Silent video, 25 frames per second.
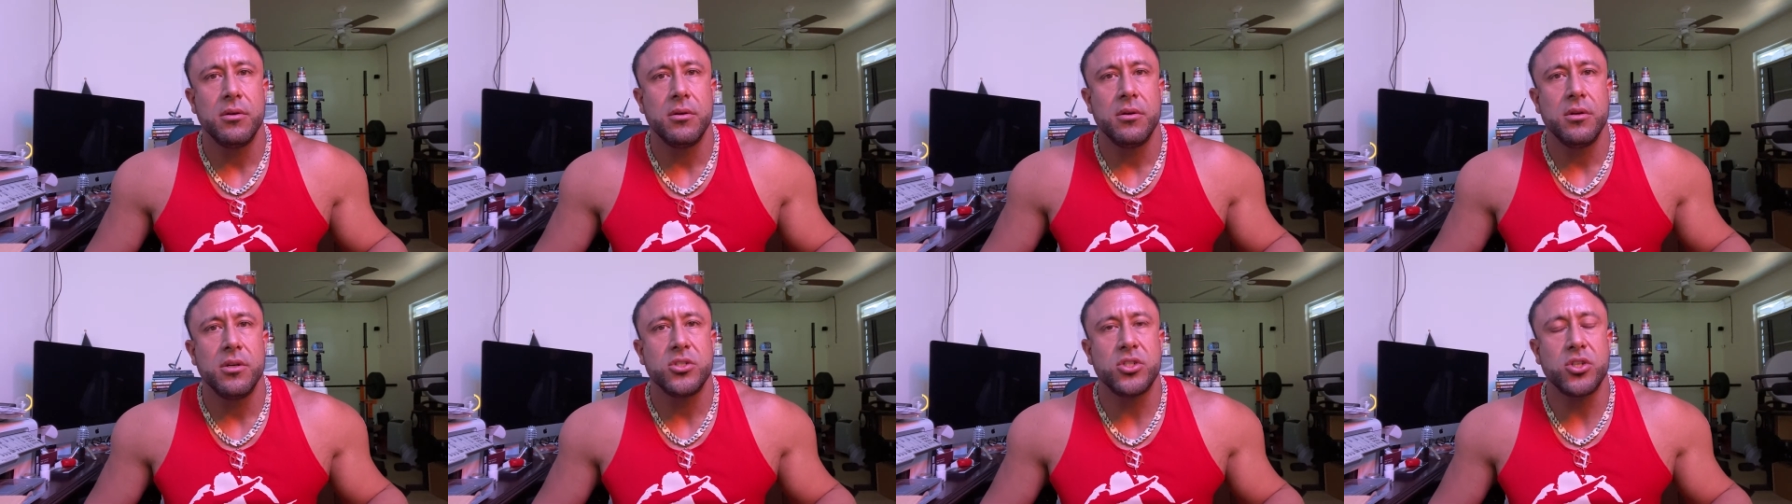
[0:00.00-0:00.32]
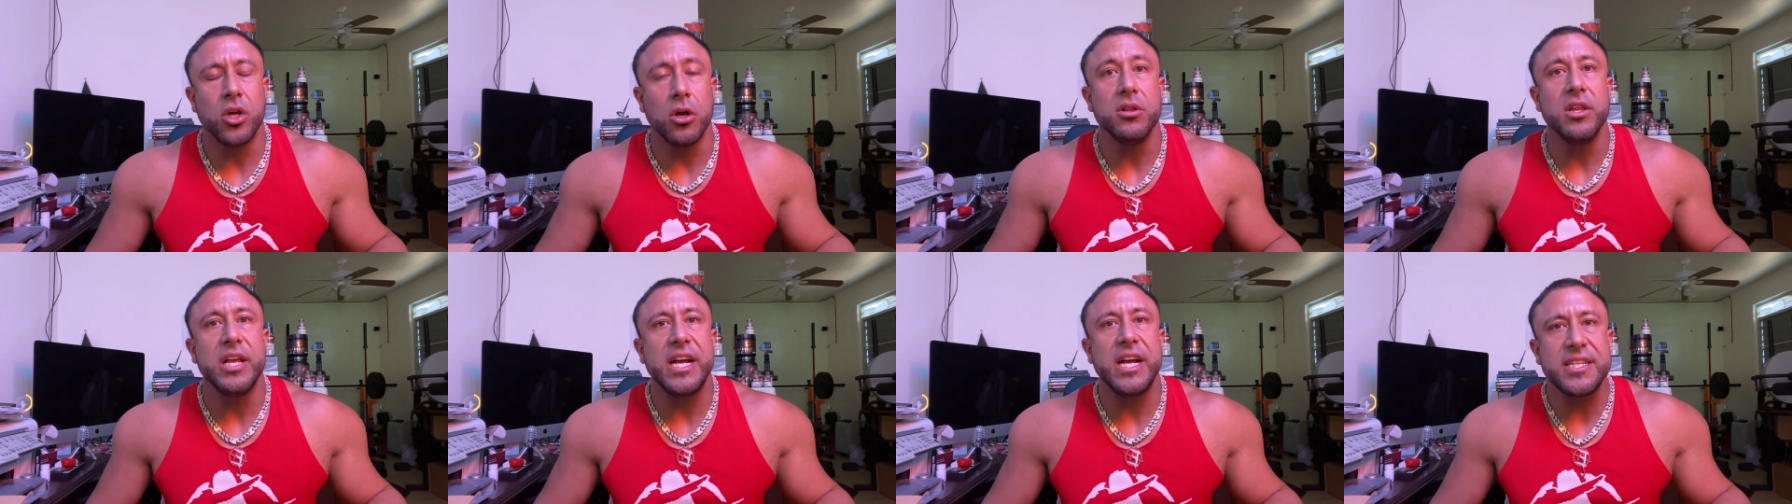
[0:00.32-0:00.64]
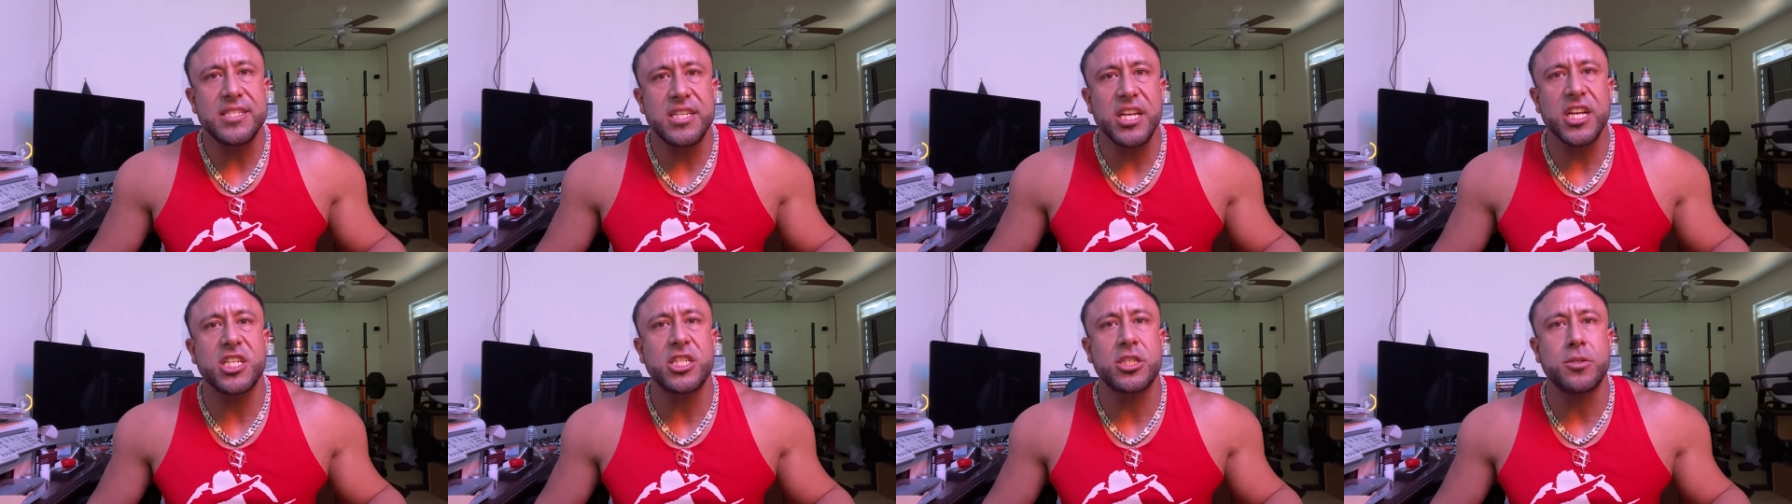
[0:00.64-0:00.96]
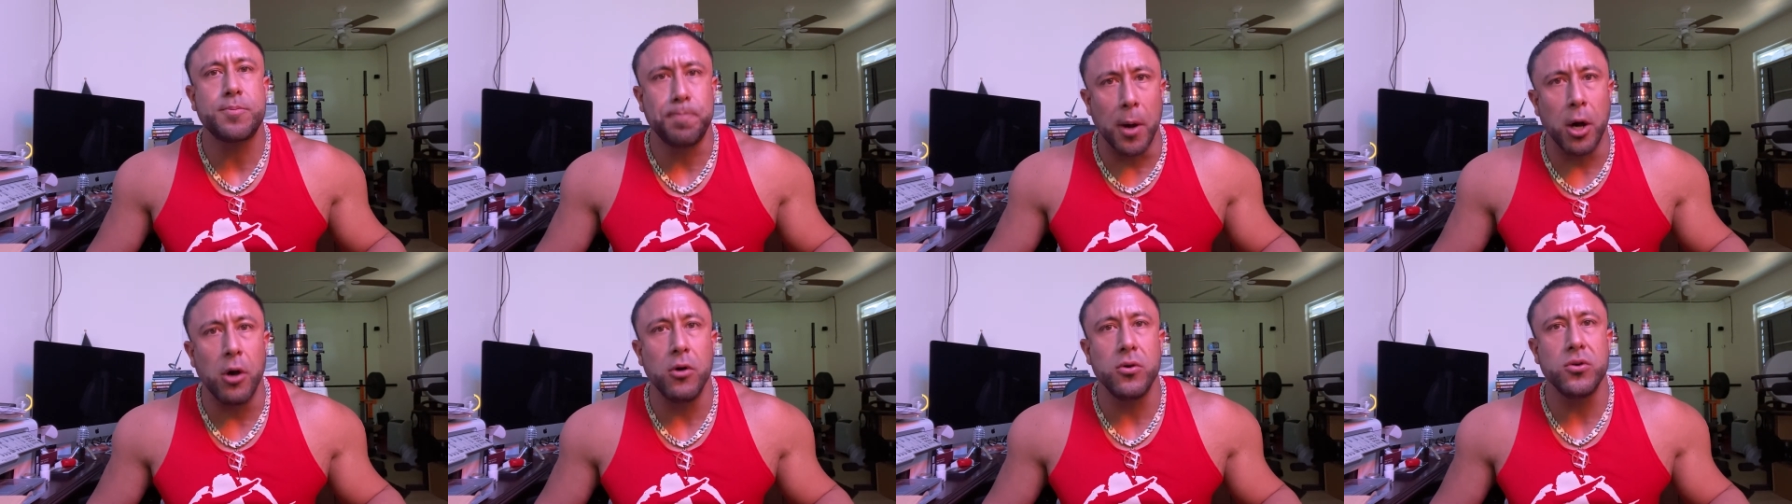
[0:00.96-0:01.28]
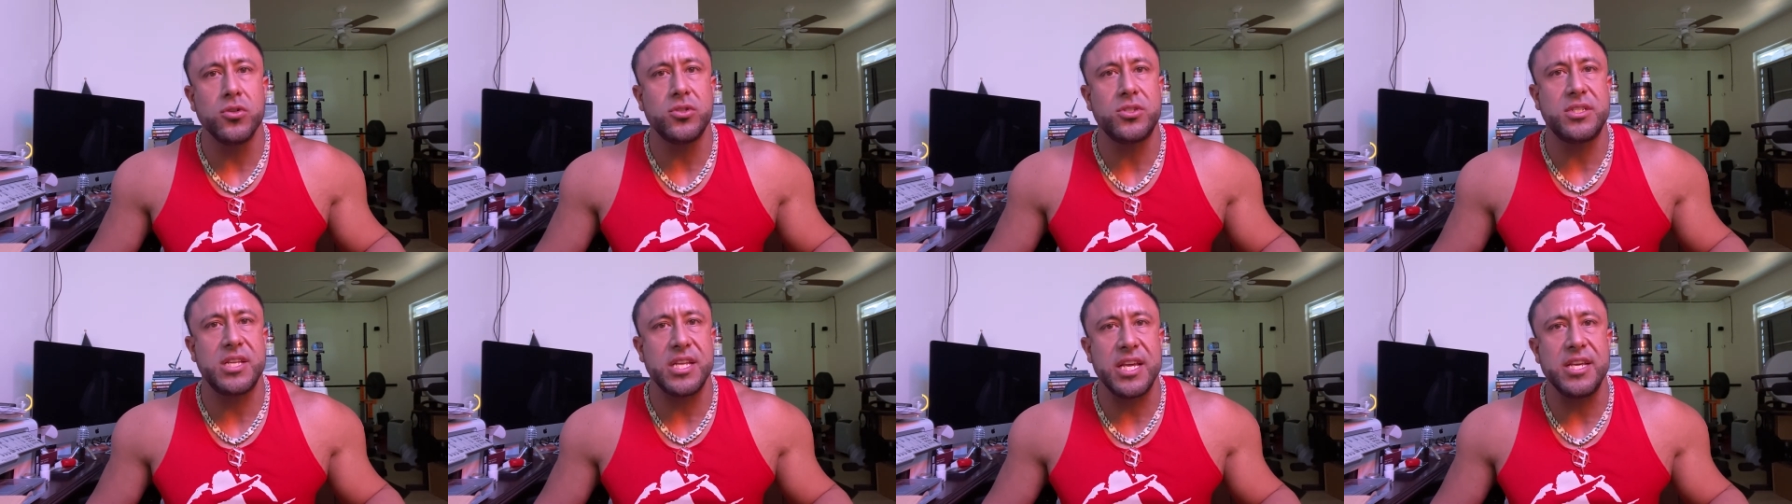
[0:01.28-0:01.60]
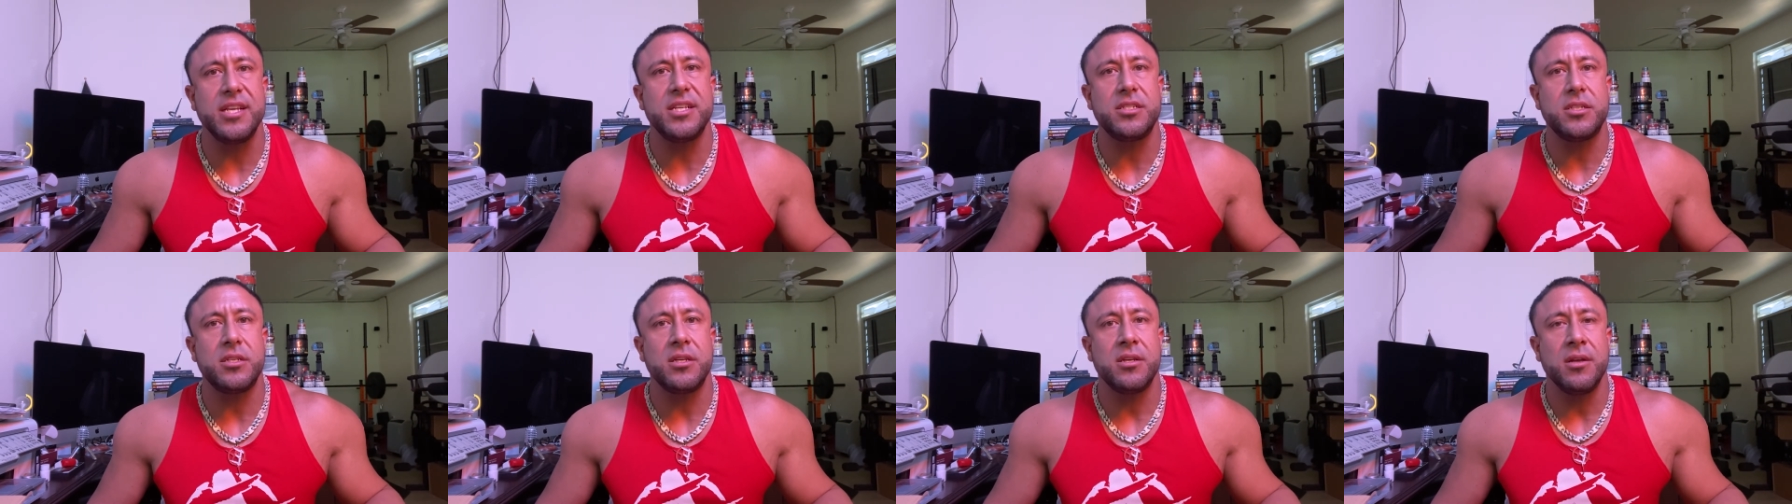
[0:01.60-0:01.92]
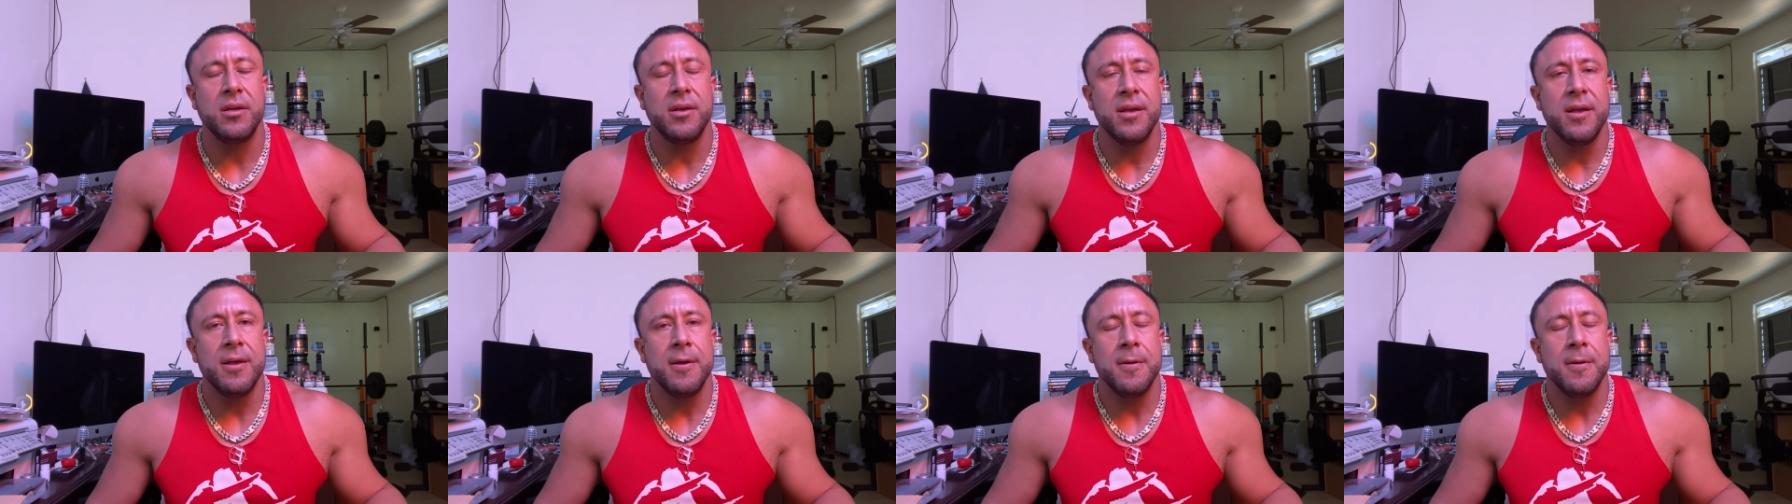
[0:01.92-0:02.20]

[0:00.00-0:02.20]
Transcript: So let's expose these